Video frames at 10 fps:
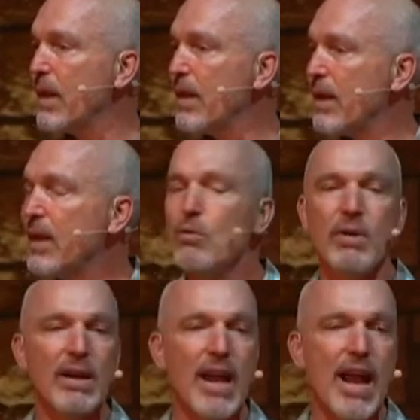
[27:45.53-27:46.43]
he
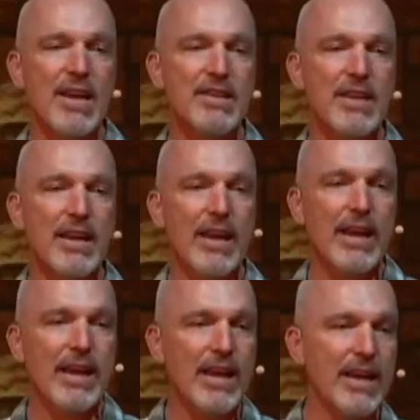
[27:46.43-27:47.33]
realized
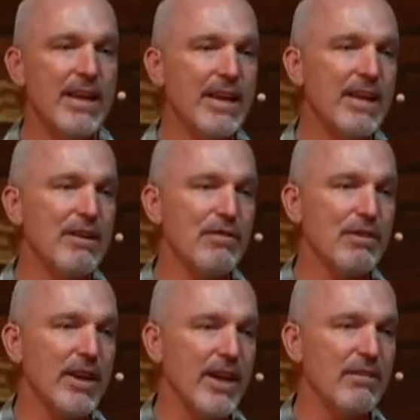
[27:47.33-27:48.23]
he needed to
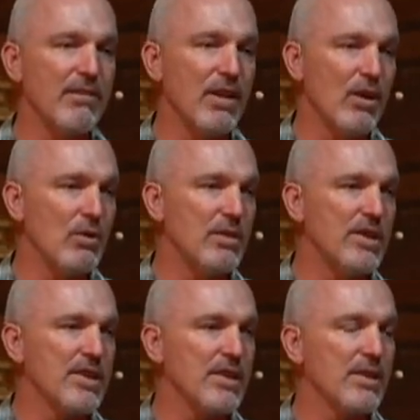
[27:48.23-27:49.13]
forgive
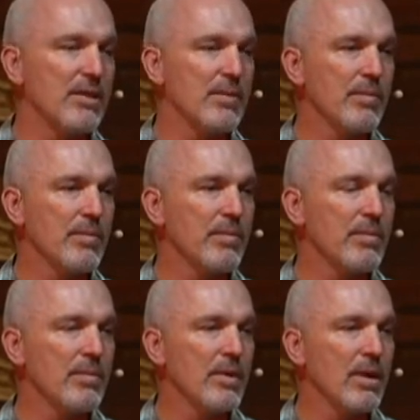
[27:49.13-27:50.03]
those
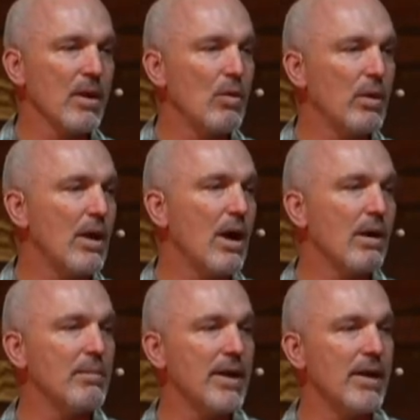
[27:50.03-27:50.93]
who had
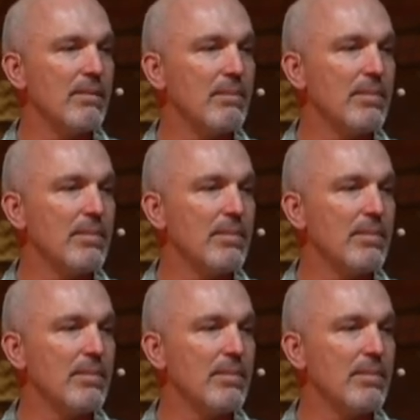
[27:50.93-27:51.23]
harmed him.